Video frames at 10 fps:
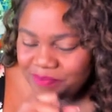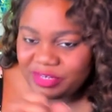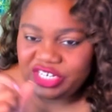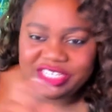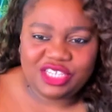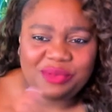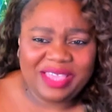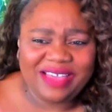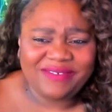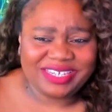just so
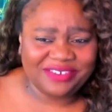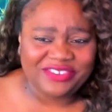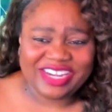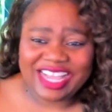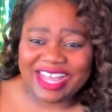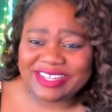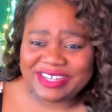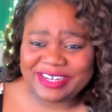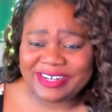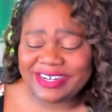we have a different
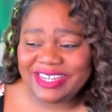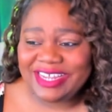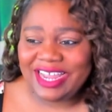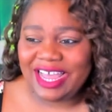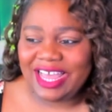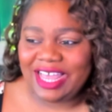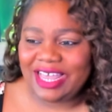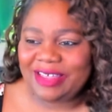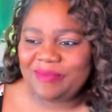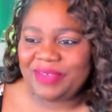color.
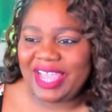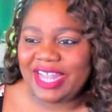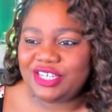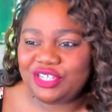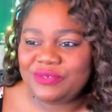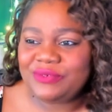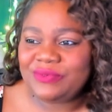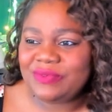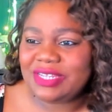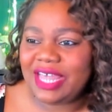But I
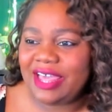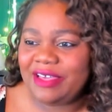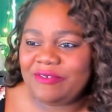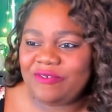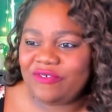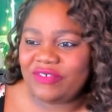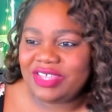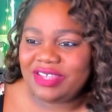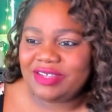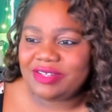do love
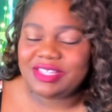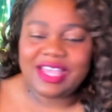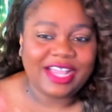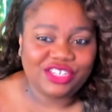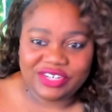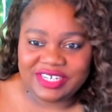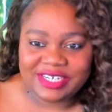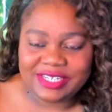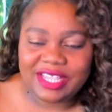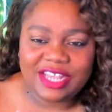the
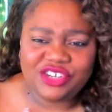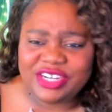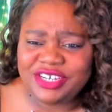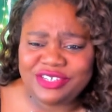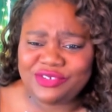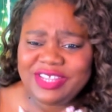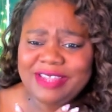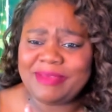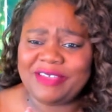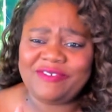hydrangeas. Hydrangeas are
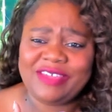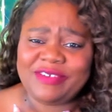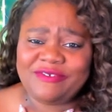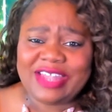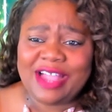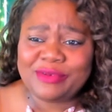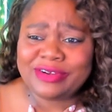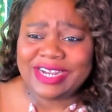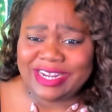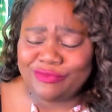like my favorite
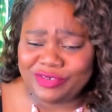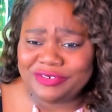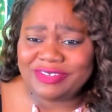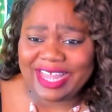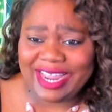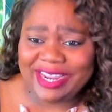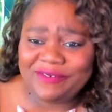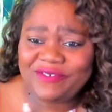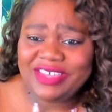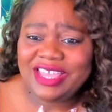flower in real life.